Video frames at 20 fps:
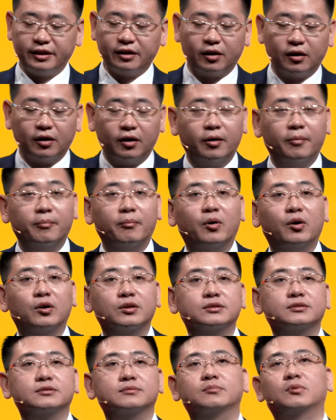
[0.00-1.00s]
or
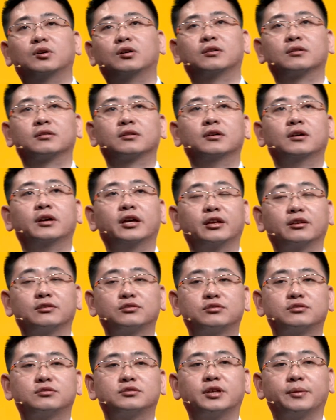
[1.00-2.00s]
more
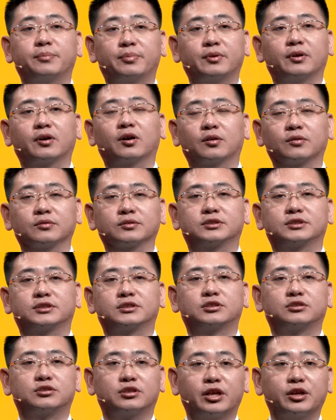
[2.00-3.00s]
CPO
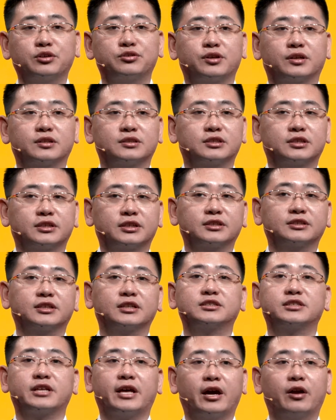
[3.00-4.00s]
stations in
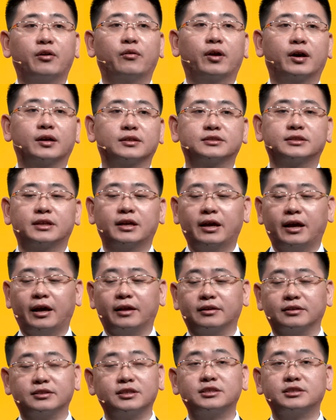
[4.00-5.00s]
these areas.
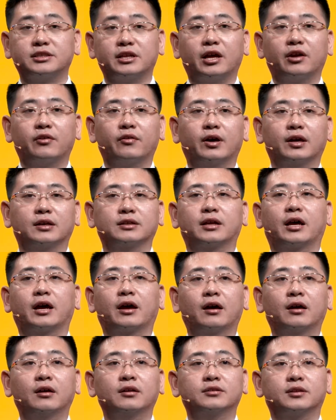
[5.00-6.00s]
And this
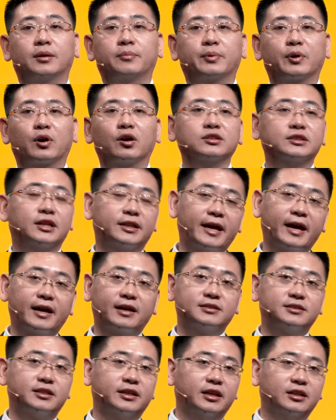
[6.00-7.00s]
area, because the
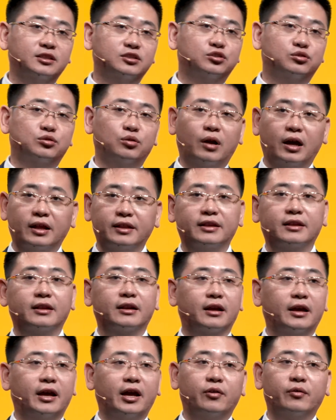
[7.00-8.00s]
taxi is
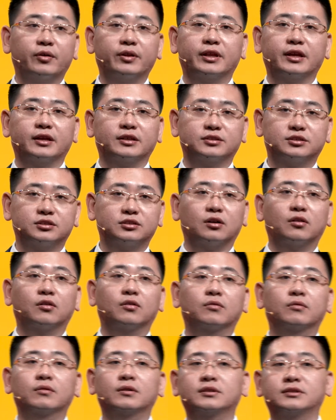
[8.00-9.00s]
running every day,
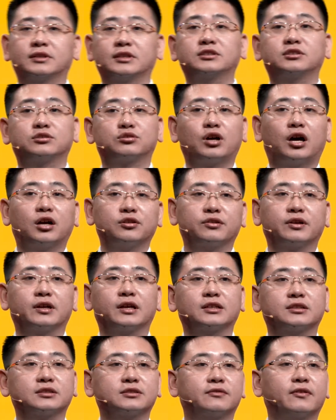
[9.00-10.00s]
so this
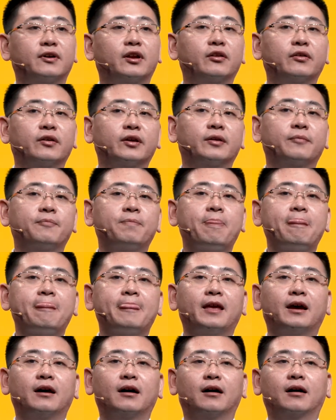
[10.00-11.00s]
charging is very
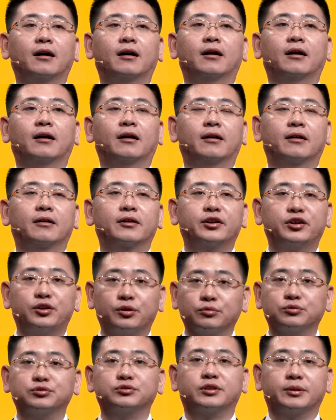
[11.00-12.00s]

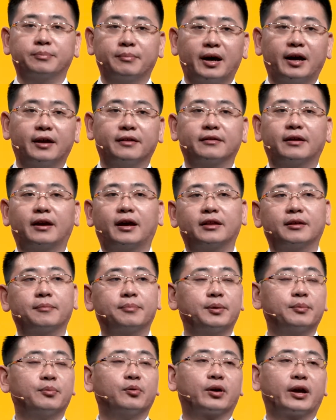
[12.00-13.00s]
huge demand, and
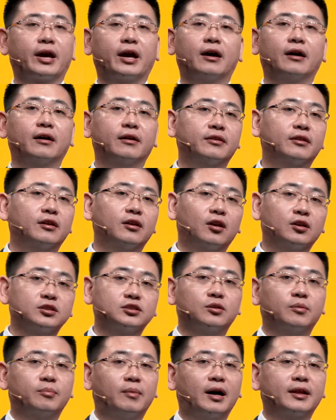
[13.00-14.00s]
people can earn
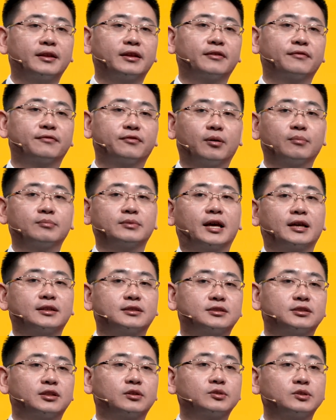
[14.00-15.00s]
lots of money from that.
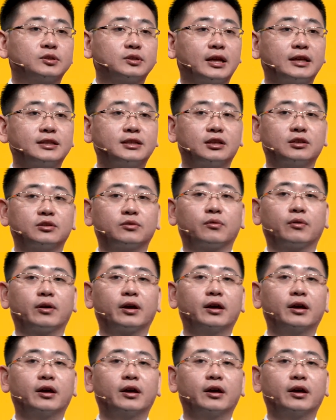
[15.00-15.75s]
So that is